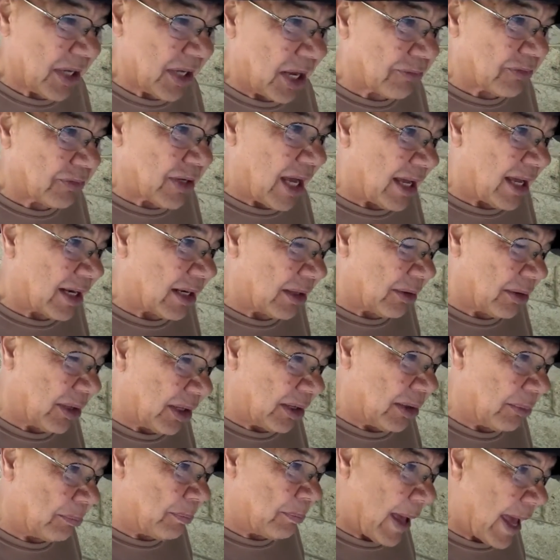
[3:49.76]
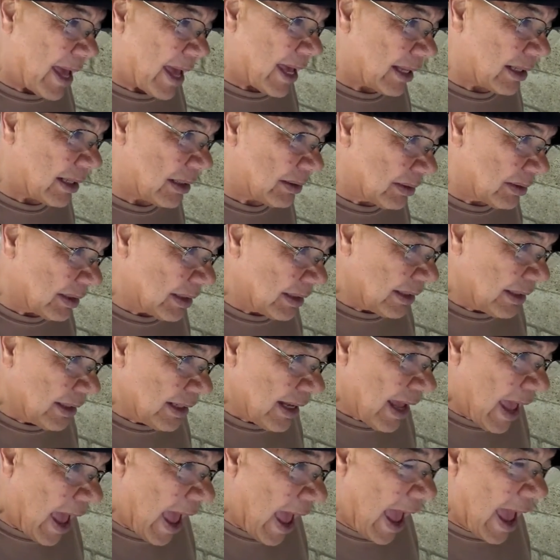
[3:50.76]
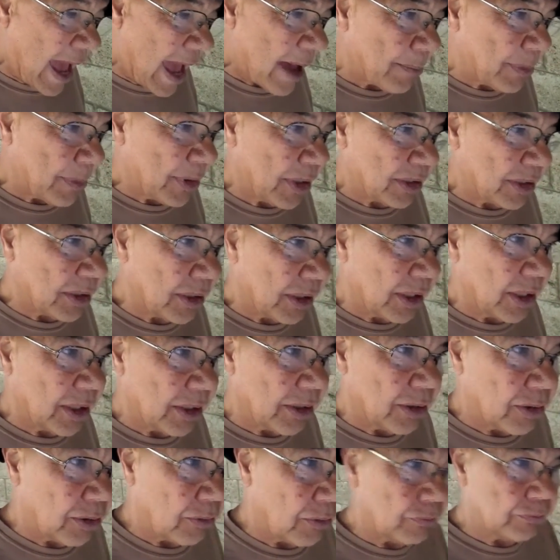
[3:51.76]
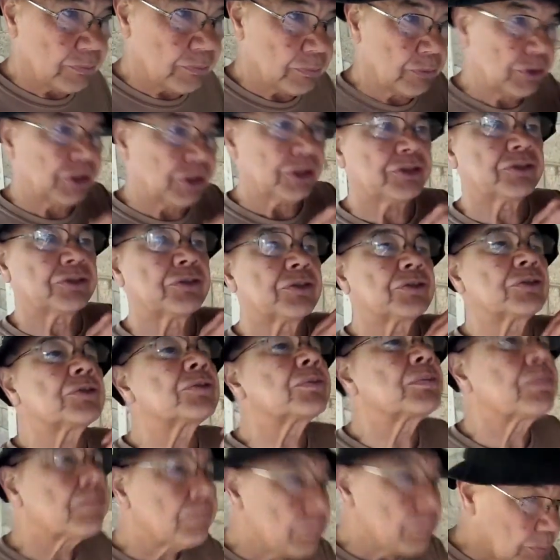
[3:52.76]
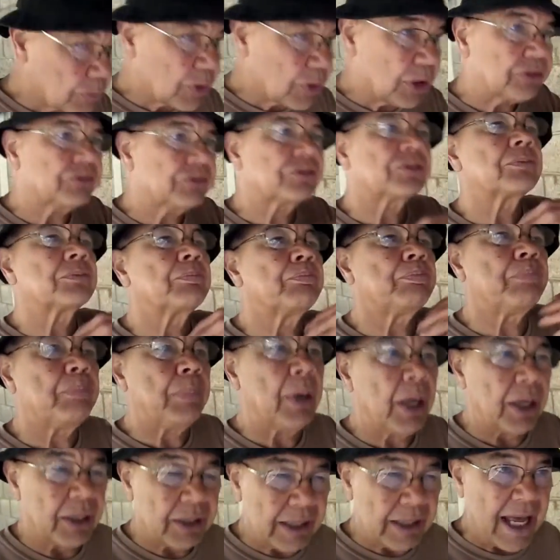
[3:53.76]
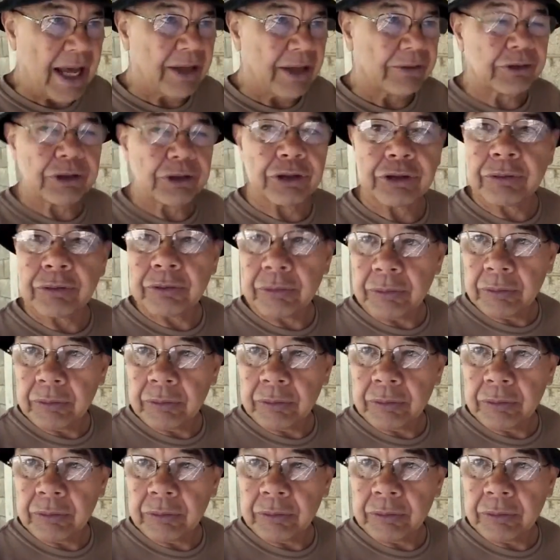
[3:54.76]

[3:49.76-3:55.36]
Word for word: I've got a bad habit of just putting out the